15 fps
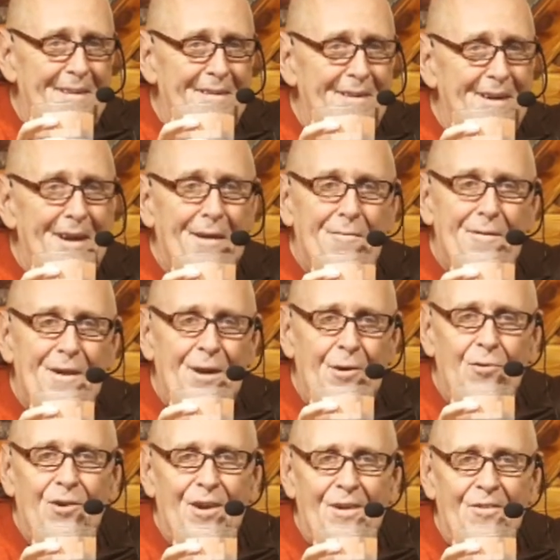the
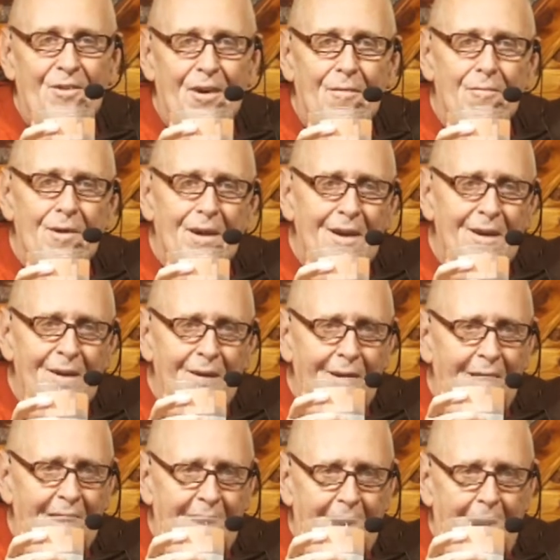definitions of it until I